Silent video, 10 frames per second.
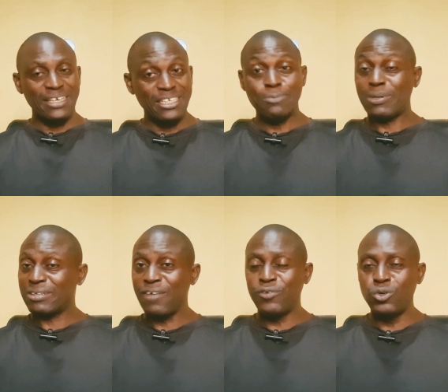In this
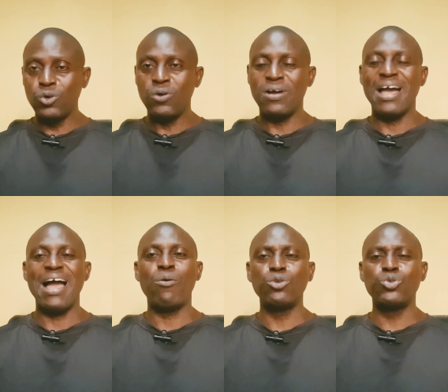particular video,
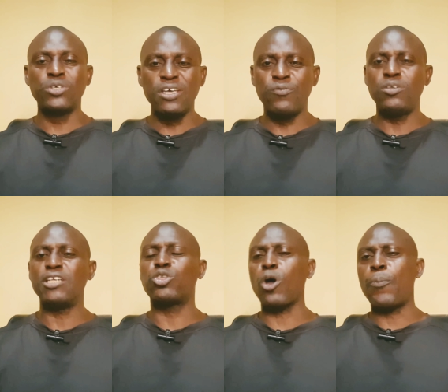I want to give you
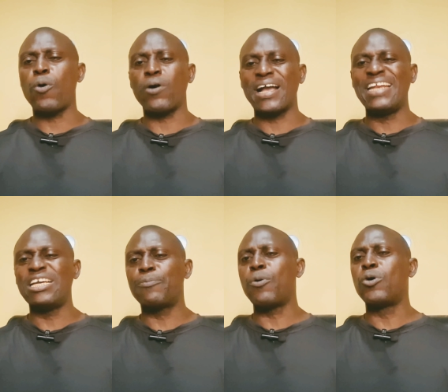the top
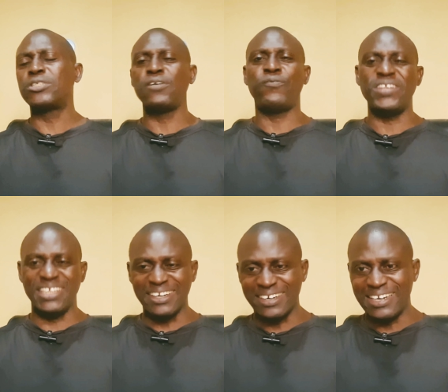organic poultry
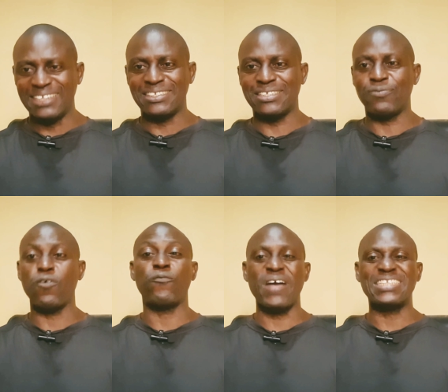feed ingredients
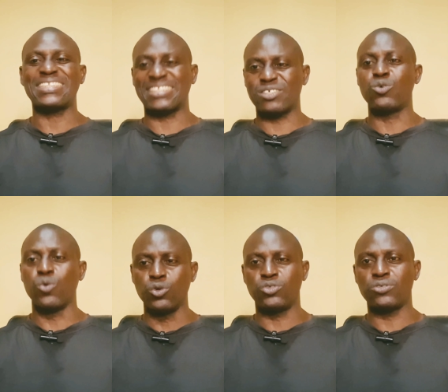for fast
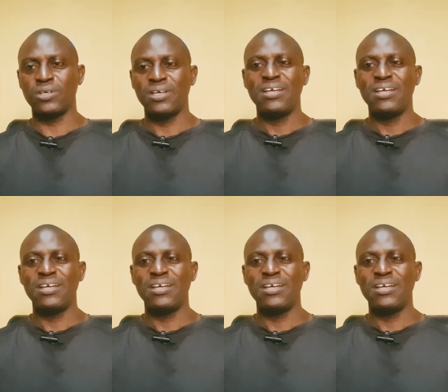growth,